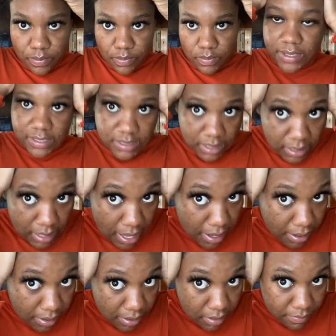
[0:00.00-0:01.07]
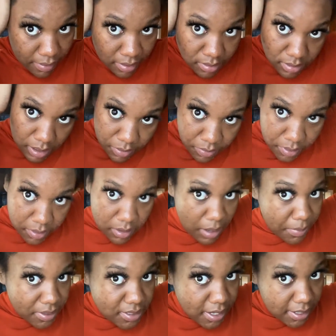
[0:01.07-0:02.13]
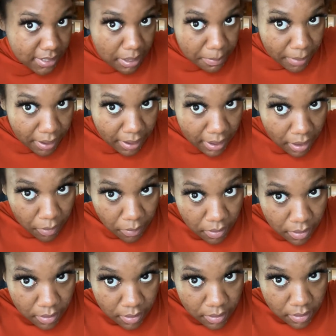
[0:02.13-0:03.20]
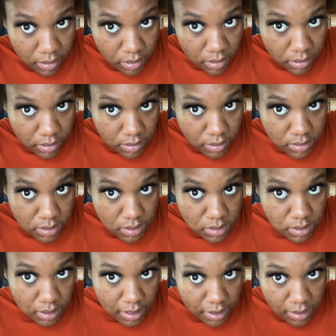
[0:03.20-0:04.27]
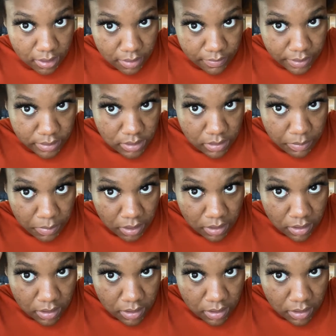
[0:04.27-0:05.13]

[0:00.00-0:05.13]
That's a lot of leave out, so I'm gonna take that back out. That's a lot of leave out to me.